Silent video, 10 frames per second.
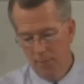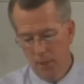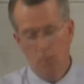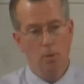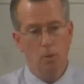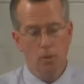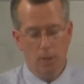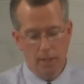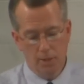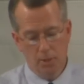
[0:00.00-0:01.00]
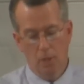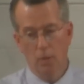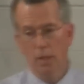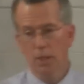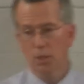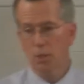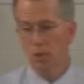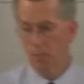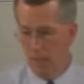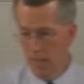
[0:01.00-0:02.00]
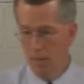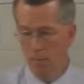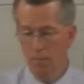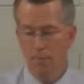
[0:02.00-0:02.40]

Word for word: You know, the Lord likens our relationship to Him